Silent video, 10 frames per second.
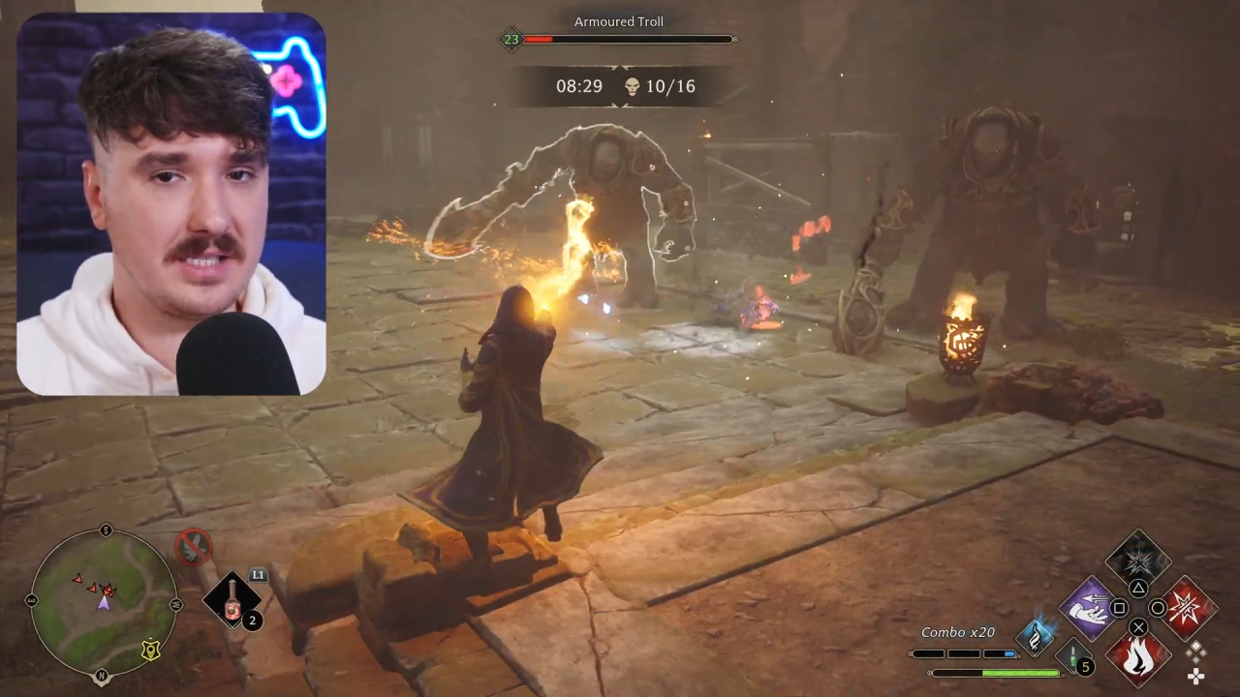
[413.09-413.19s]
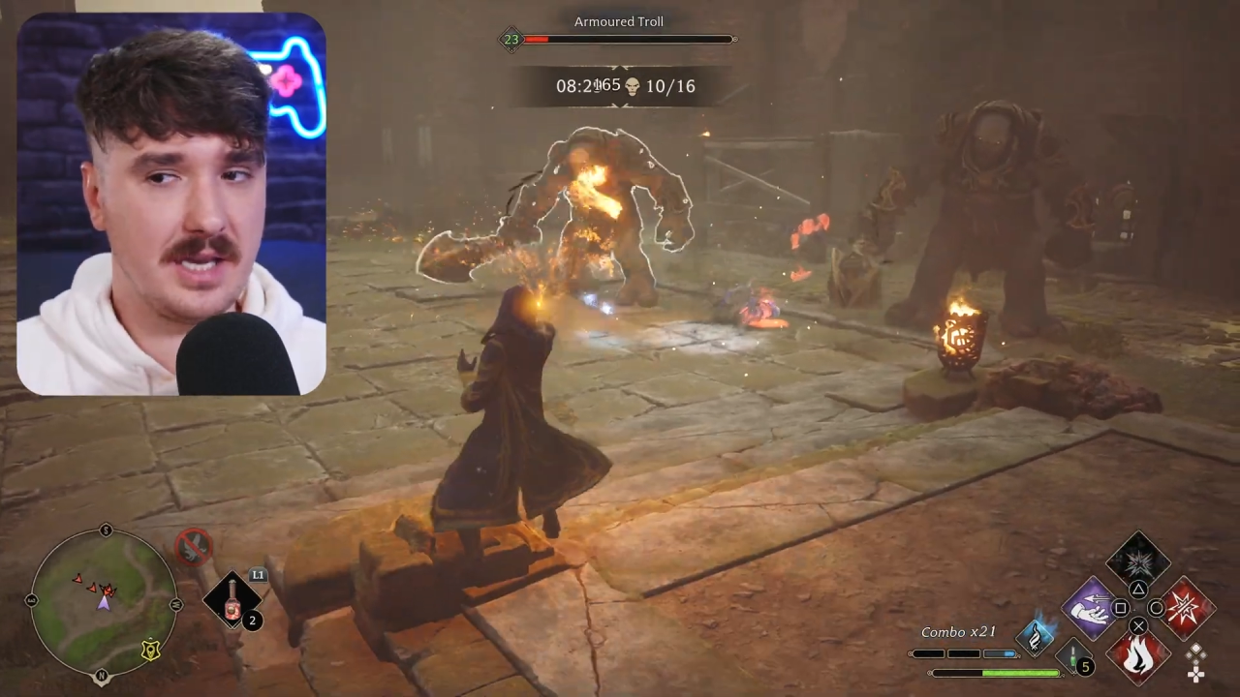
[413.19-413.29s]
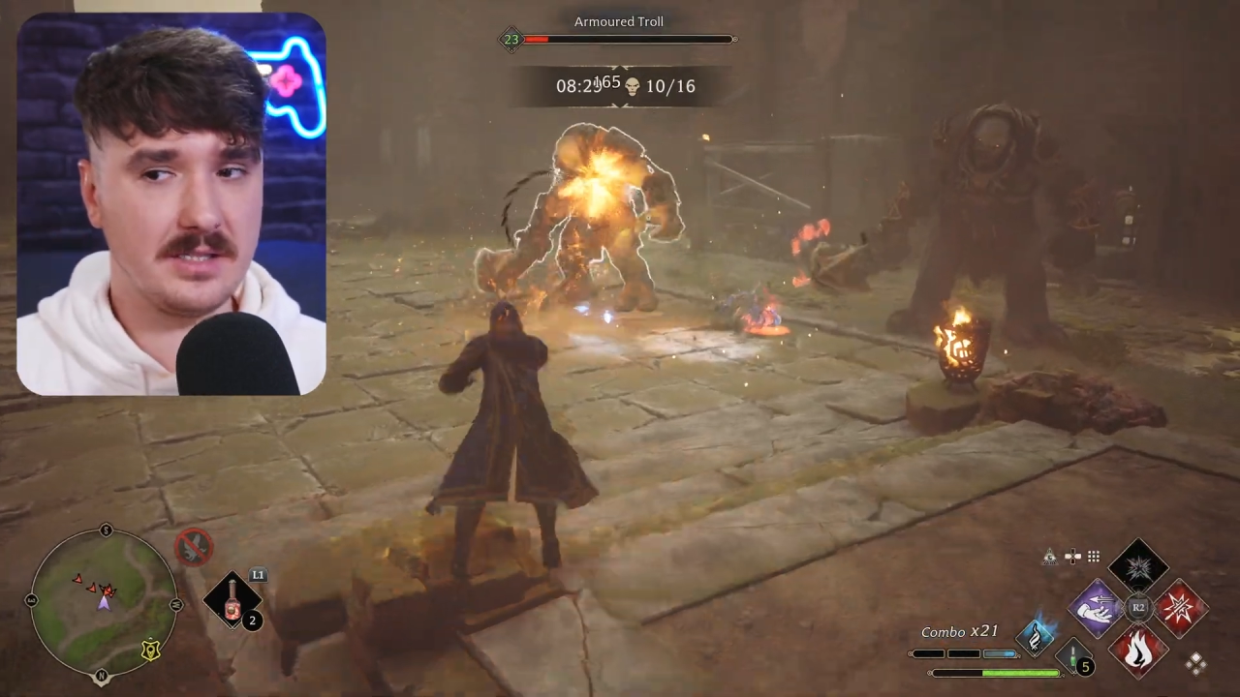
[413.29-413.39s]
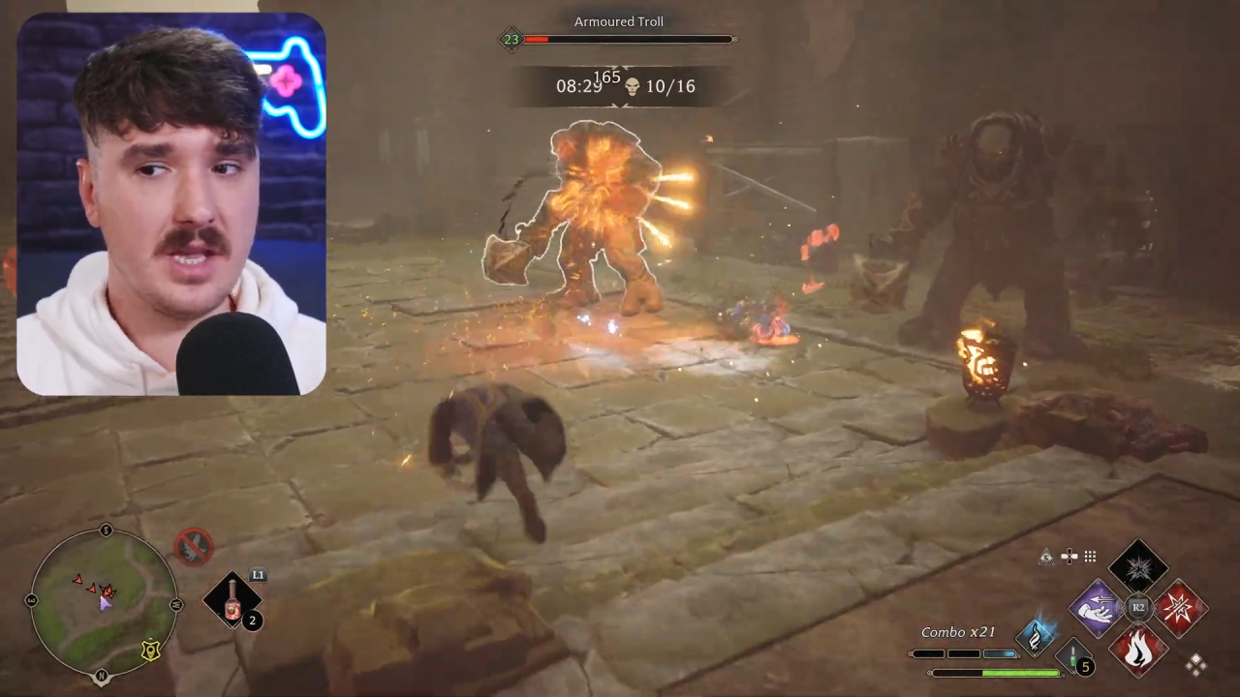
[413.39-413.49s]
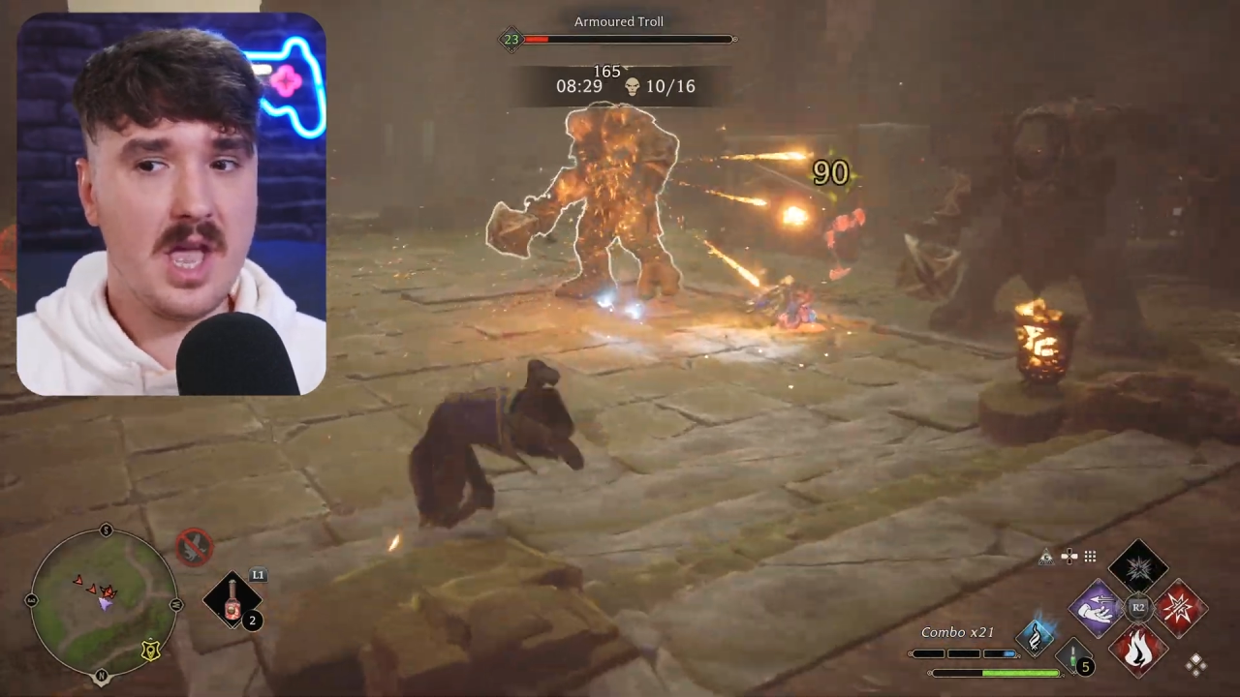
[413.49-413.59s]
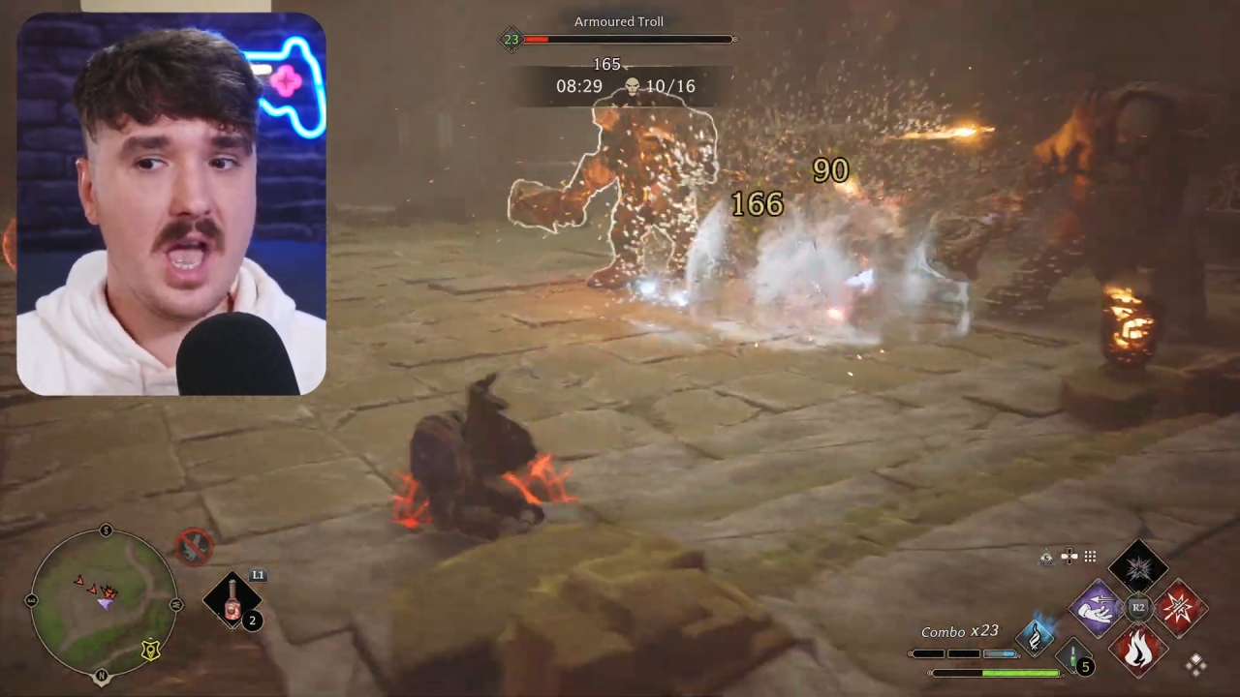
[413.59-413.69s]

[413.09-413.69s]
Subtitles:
sense,